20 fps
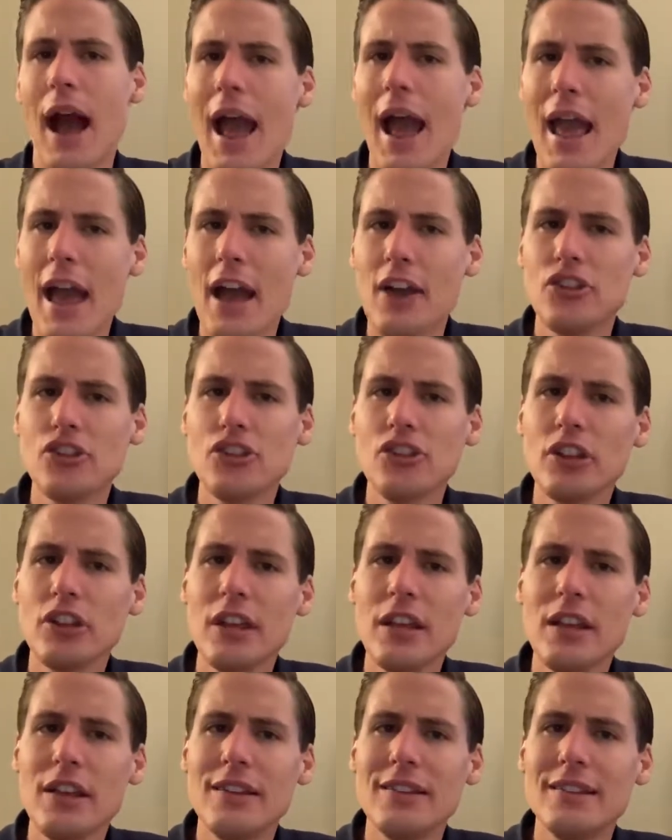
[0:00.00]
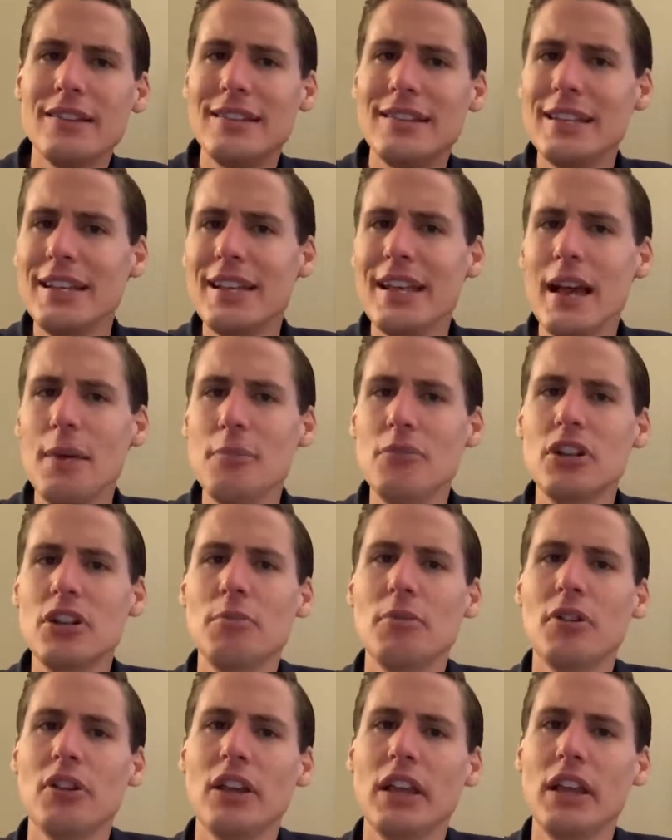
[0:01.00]
I actually DM'd
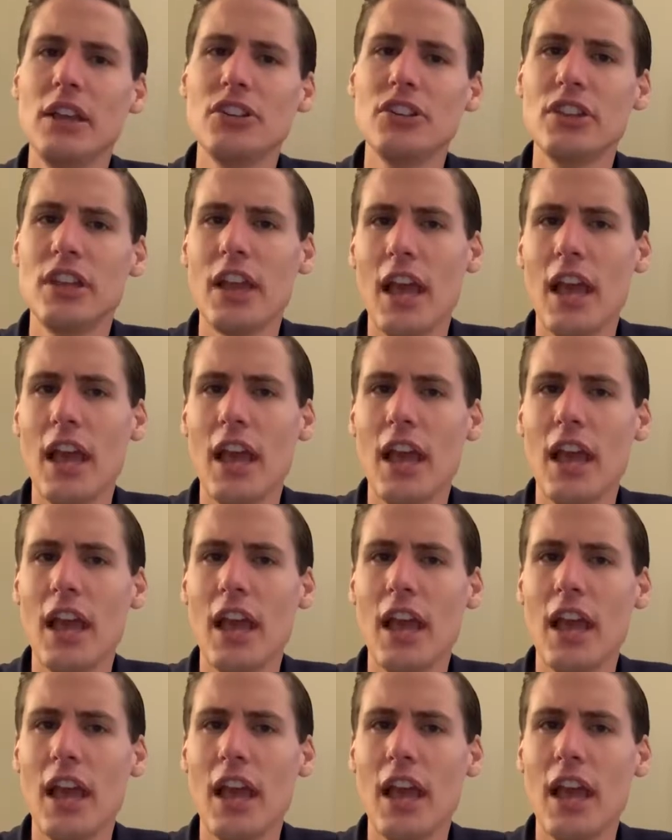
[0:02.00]
him a link to